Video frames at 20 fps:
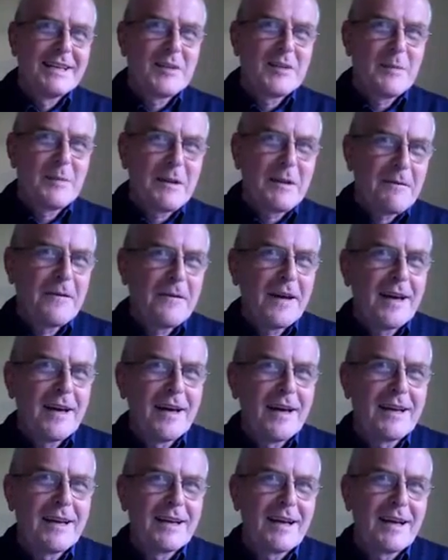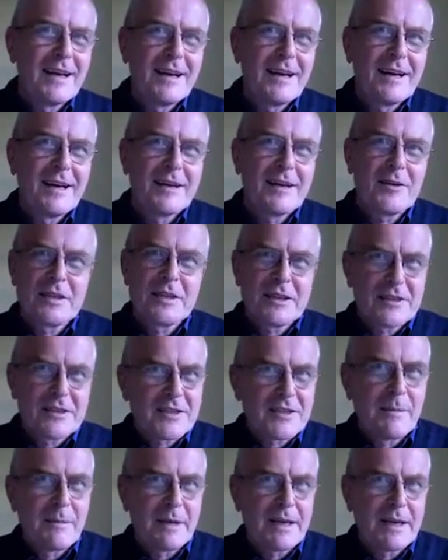To be fair, according to
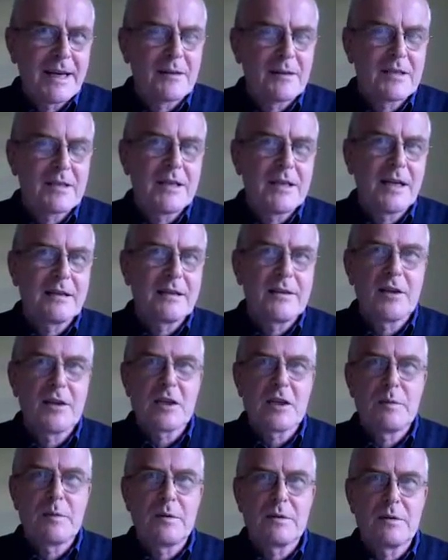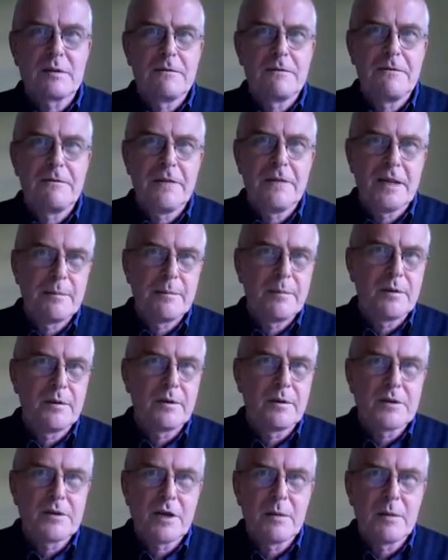some accounts, like the Gospels of Philip
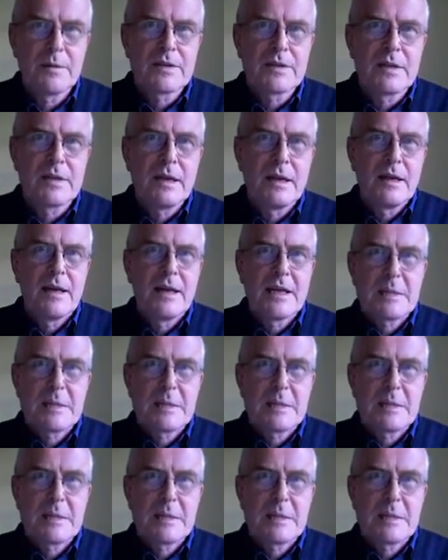or Thomas,